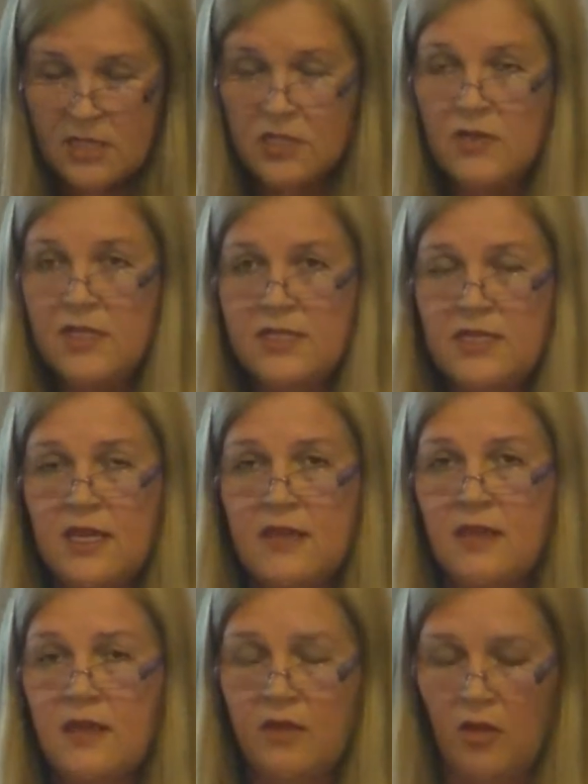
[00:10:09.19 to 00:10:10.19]
So he
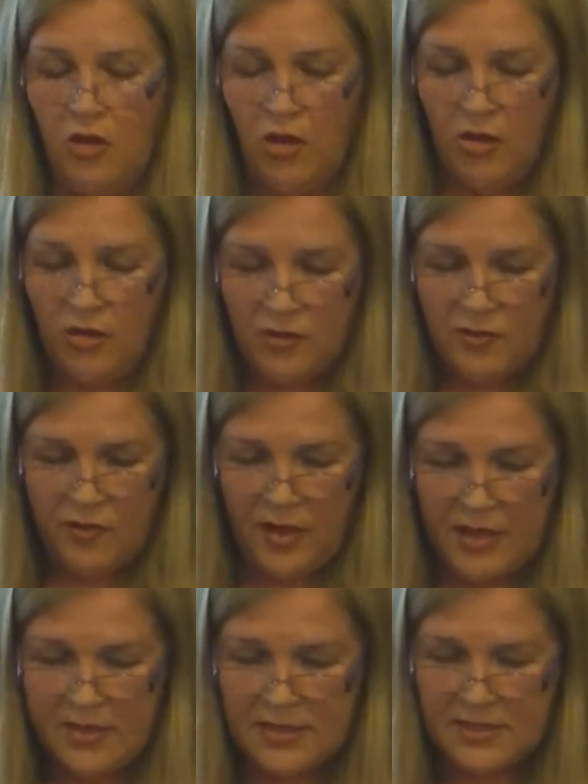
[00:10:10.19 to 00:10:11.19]
said that all of
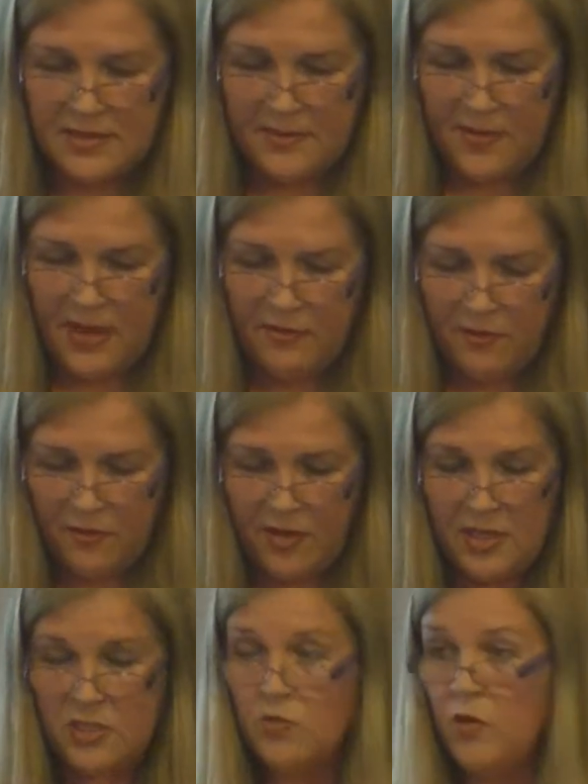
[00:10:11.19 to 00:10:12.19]
us have
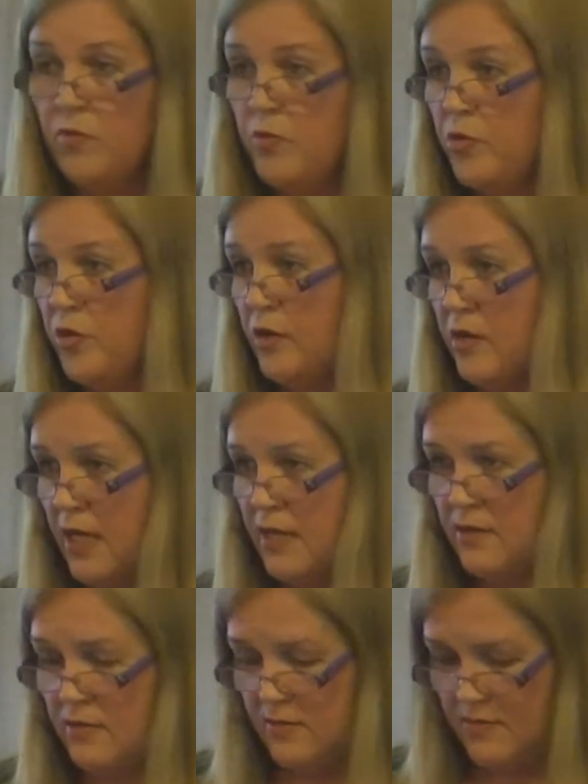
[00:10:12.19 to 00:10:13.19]
faced one point or
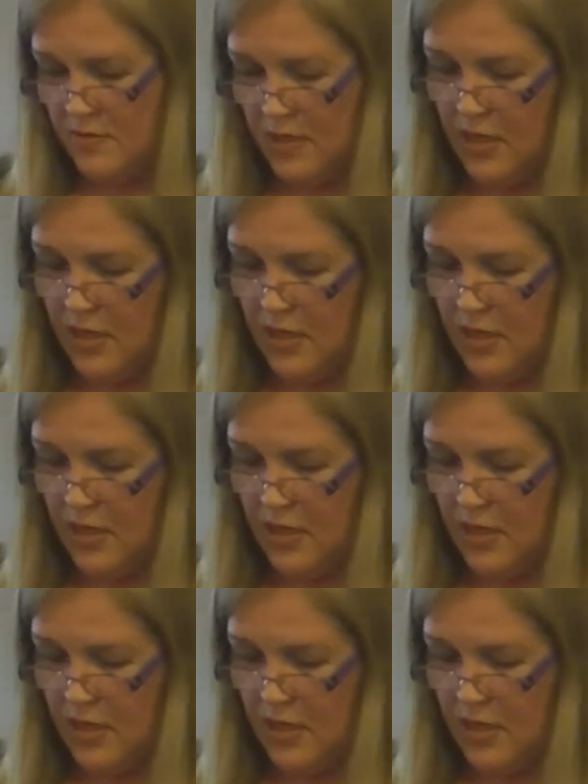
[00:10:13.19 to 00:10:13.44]
another